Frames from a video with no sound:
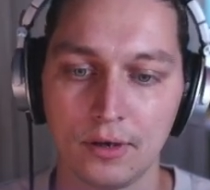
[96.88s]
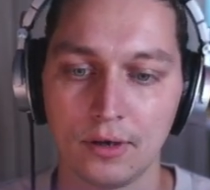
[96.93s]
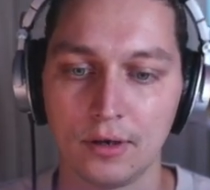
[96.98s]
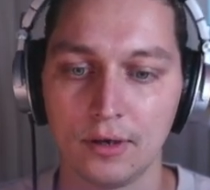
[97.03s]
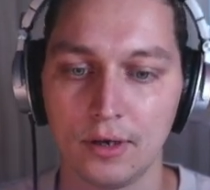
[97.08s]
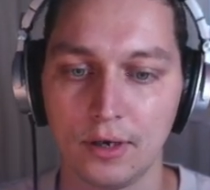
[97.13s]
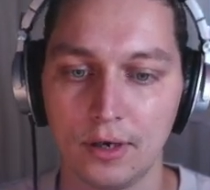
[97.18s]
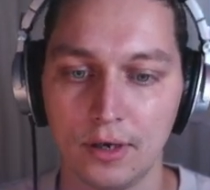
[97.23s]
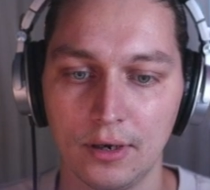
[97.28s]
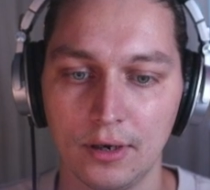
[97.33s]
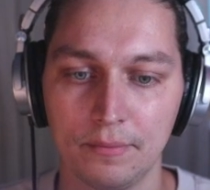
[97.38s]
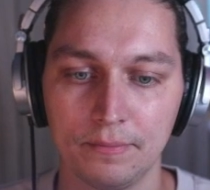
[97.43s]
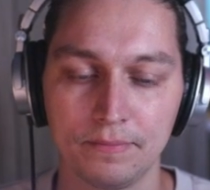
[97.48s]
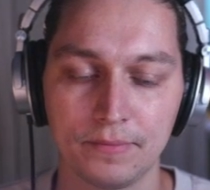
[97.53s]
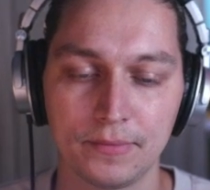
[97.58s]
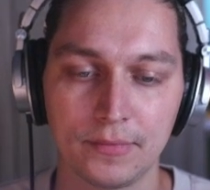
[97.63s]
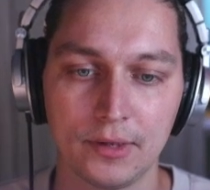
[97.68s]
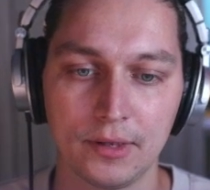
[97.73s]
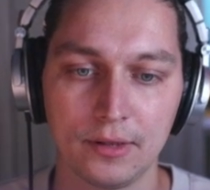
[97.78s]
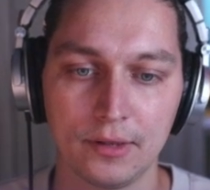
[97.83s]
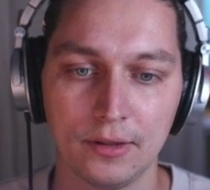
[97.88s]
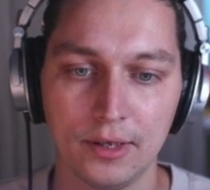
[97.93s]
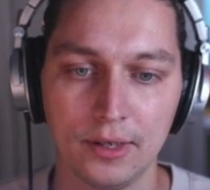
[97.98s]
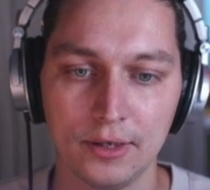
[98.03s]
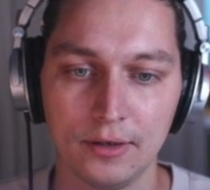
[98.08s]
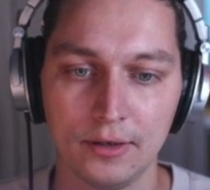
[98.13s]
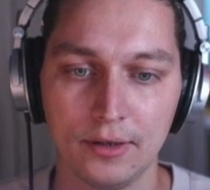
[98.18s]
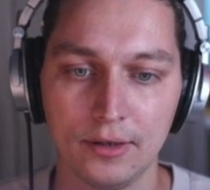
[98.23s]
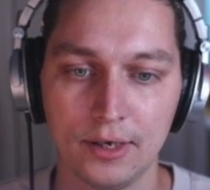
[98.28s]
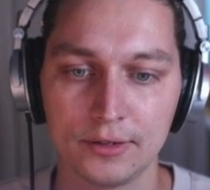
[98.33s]

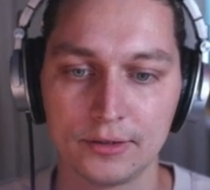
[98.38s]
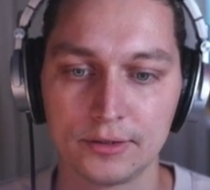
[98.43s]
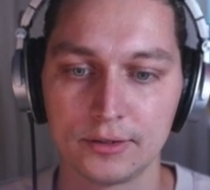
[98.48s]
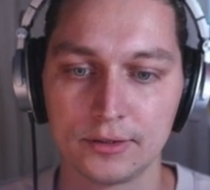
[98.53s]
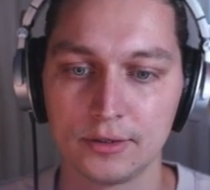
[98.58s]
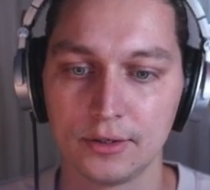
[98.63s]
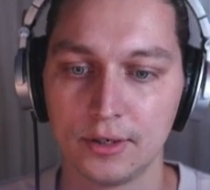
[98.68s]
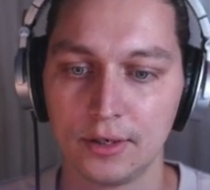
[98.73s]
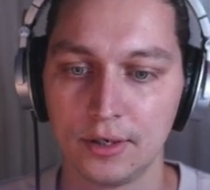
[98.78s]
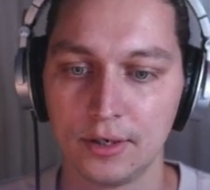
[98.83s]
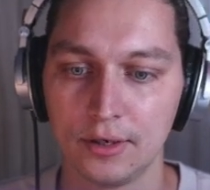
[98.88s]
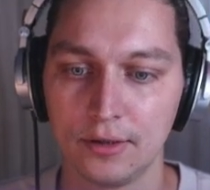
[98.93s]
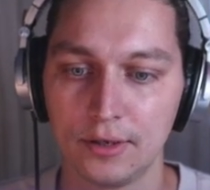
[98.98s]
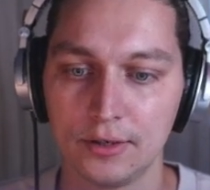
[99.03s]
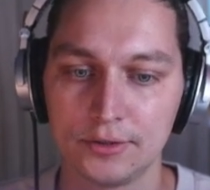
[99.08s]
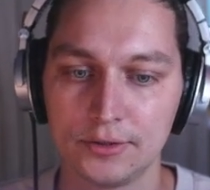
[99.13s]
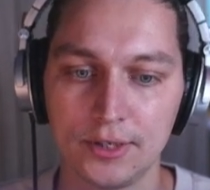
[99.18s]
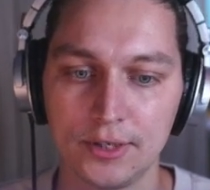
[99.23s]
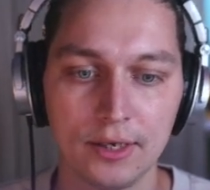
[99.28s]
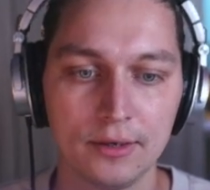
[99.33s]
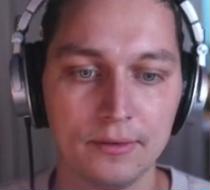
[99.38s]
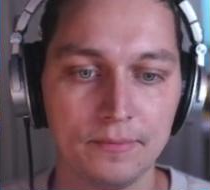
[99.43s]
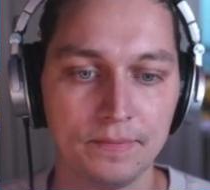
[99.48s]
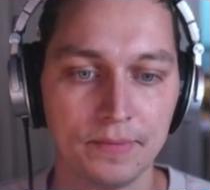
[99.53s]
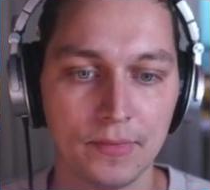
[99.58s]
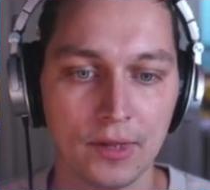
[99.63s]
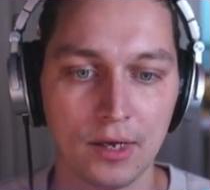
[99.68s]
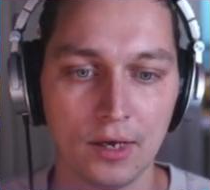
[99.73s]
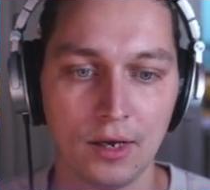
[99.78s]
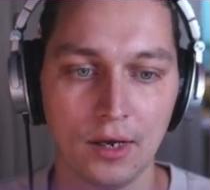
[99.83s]
that's done.
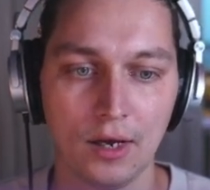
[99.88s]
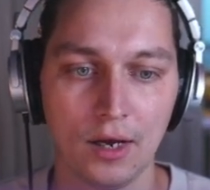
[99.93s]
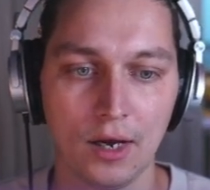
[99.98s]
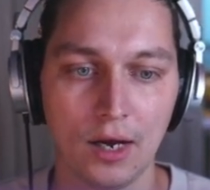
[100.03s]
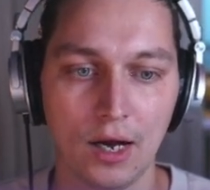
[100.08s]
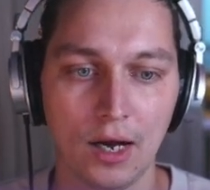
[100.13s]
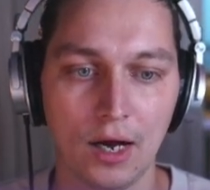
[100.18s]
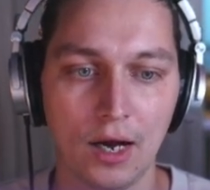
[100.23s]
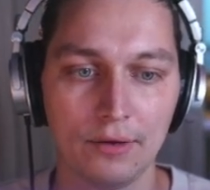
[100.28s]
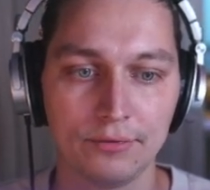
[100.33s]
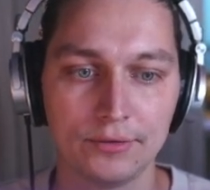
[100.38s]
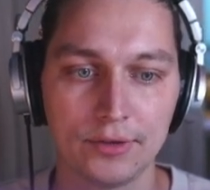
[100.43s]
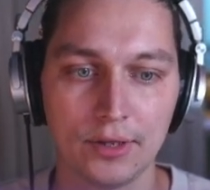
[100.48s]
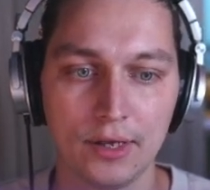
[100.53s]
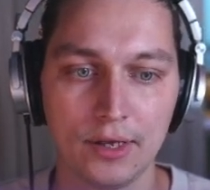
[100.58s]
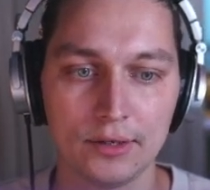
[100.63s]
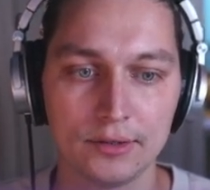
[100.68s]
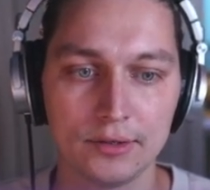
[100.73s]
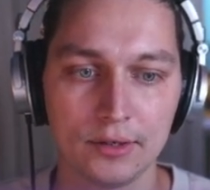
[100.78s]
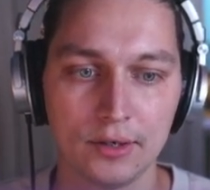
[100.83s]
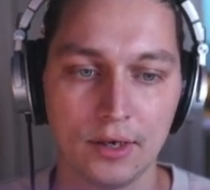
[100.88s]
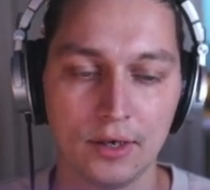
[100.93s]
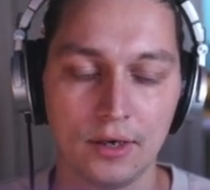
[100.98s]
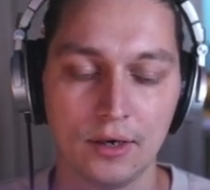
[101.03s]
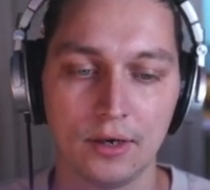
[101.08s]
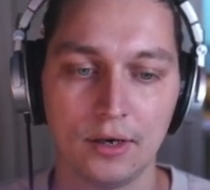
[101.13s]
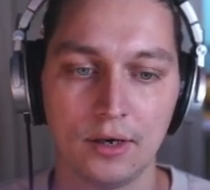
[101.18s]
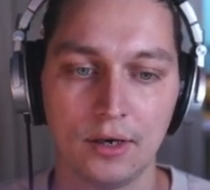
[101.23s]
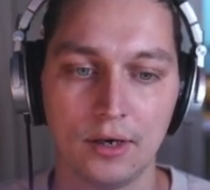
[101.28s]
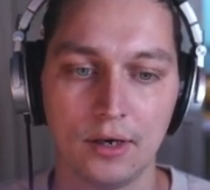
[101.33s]
After that,
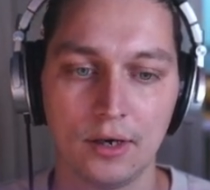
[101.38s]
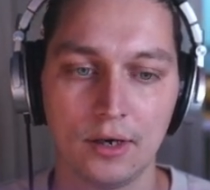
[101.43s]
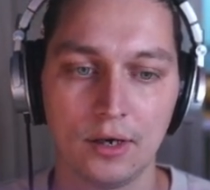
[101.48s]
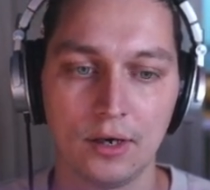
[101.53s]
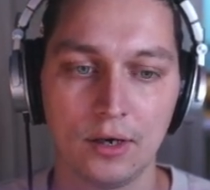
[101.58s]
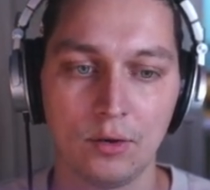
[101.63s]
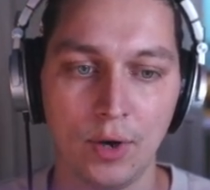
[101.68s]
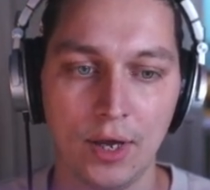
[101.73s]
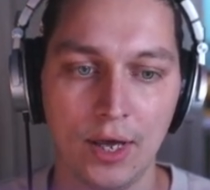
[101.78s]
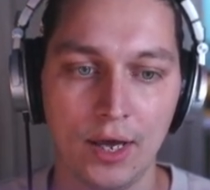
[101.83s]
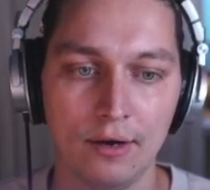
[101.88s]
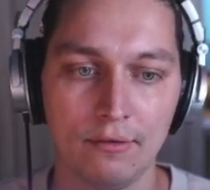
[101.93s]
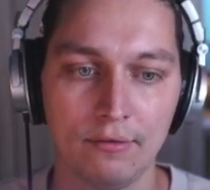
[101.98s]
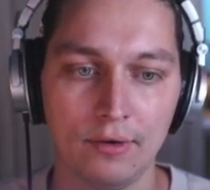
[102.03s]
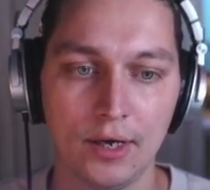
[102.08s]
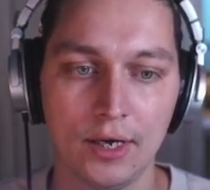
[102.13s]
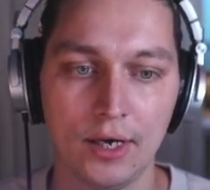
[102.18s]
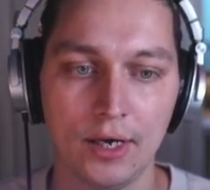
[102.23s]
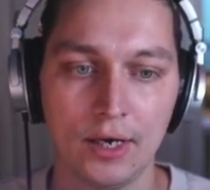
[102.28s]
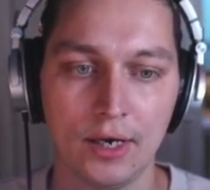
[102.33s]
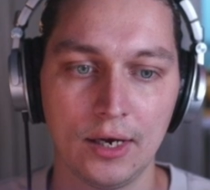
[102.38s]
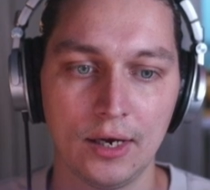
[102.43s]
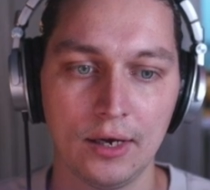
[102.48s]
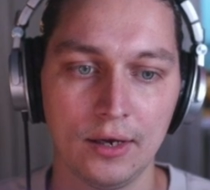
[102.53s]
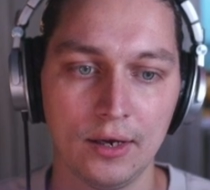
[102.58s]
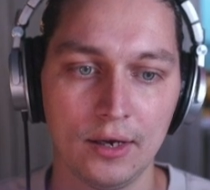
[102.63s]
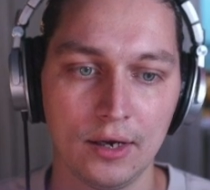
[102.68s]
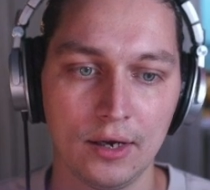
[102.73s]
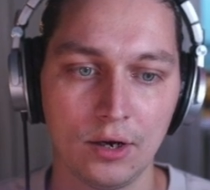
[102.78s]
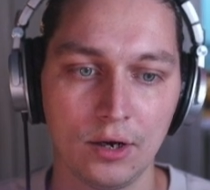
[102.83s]
we have a
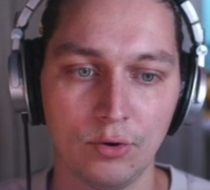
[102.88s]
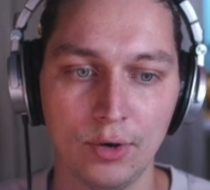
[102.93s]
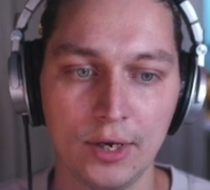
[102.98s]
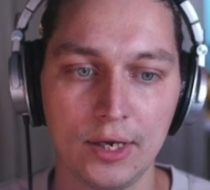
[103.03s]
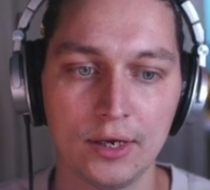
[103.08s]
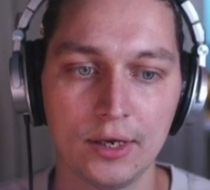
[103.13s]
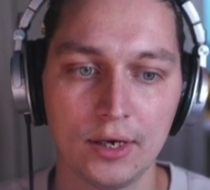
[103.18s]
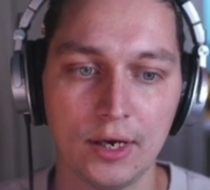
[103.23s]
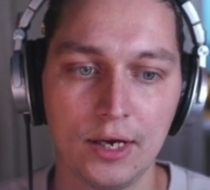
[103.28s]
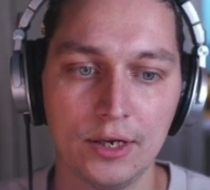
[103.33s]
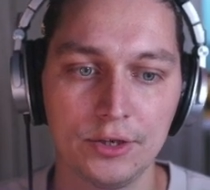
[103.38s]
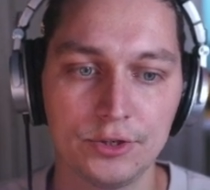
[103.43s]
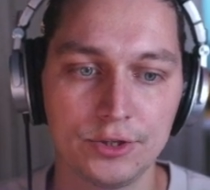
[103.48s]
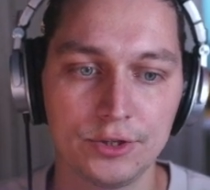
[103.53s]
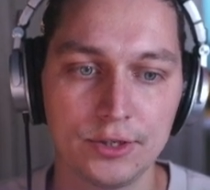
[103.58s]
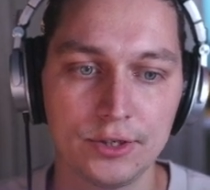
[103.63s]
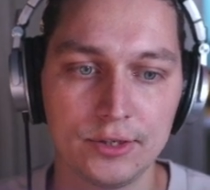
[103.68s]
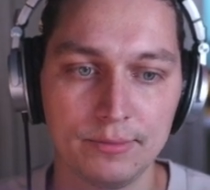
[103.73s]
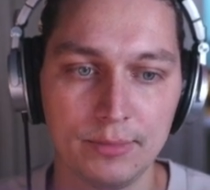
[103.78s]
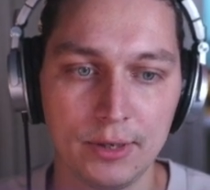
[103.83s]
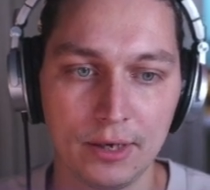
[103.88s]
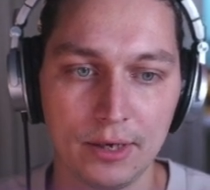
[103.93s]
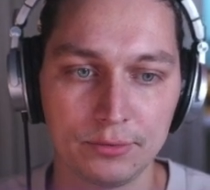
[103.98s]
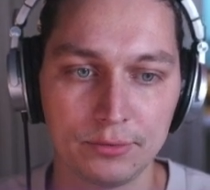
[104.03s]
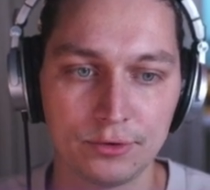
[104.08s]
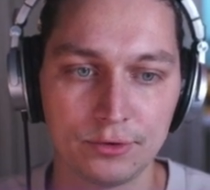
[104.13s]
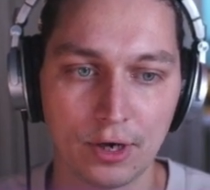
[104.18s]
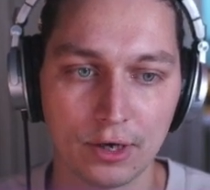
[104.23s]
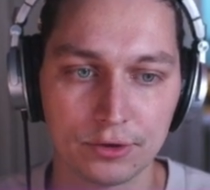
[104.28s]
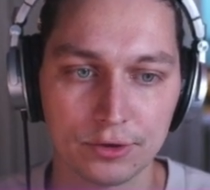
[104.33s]
Ring HTTP
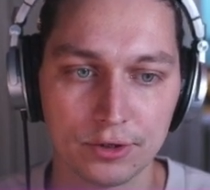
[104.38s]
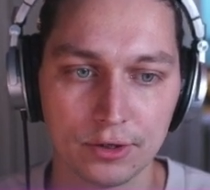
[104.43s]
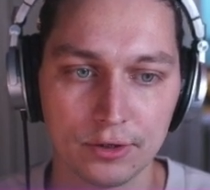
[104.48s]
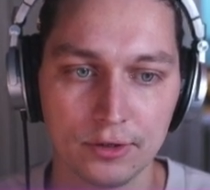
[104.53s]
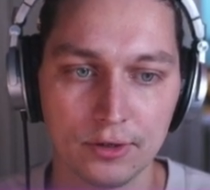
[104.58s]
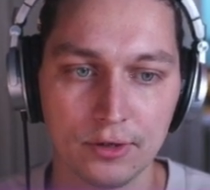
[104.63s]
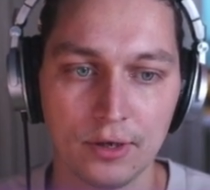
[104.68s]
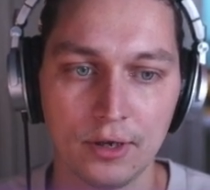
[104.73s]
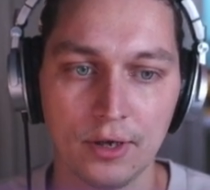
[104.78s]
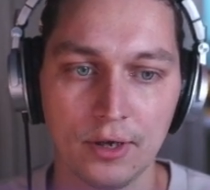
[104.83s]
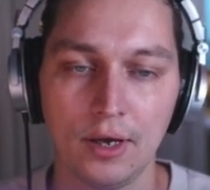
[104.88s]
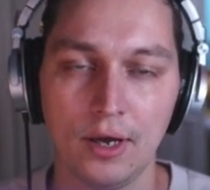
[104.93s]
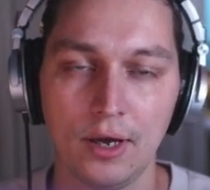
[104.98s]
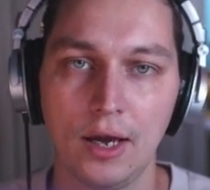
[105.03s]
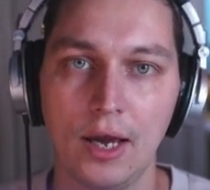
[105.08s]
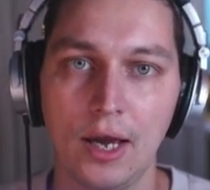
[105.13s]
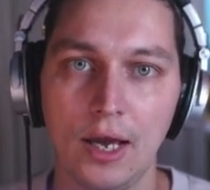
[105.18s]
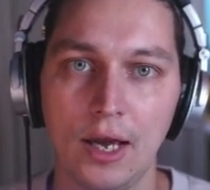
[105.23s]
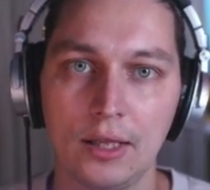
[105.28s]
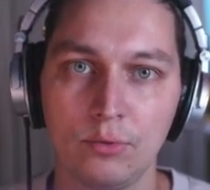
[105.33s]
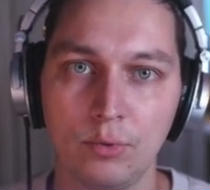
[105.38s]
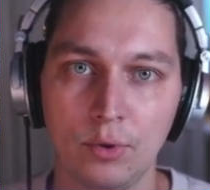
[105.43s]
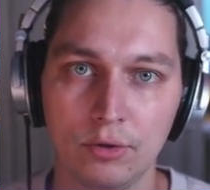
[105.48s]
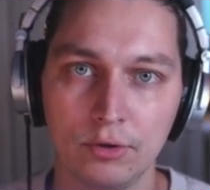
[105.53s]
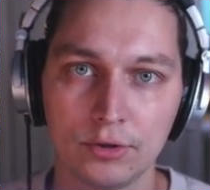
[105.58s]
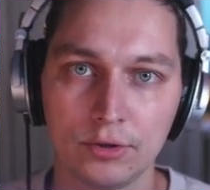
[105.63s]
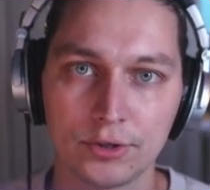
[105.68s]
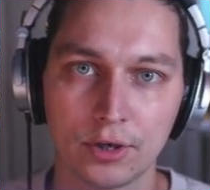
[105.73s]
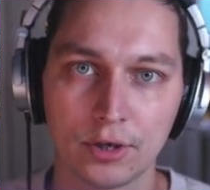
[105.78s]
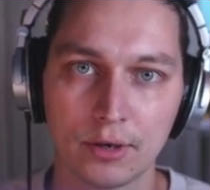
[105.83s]
abstraction, and
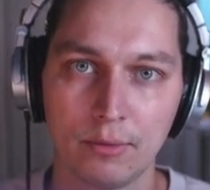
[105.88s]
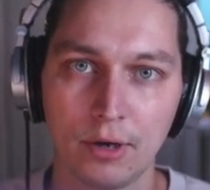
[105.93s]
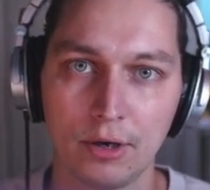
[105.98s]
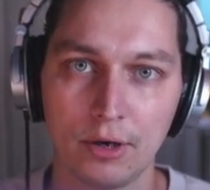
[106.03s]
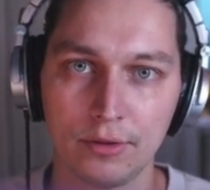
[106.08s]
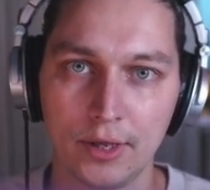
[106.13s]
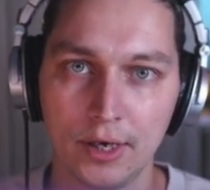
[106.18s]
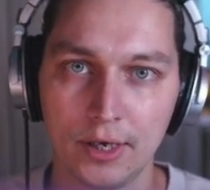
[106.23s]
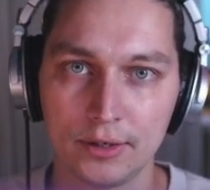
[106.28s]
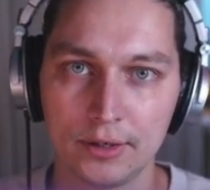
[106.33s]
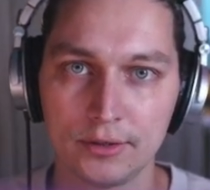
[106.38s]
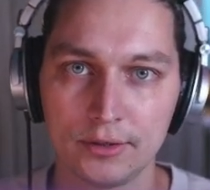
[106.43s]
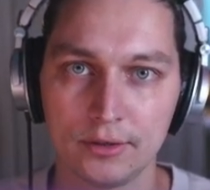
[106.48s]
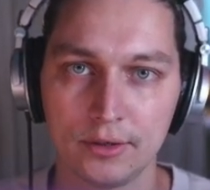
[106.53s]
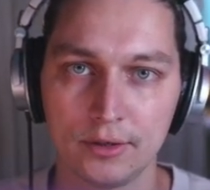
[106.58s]
we'll talk about that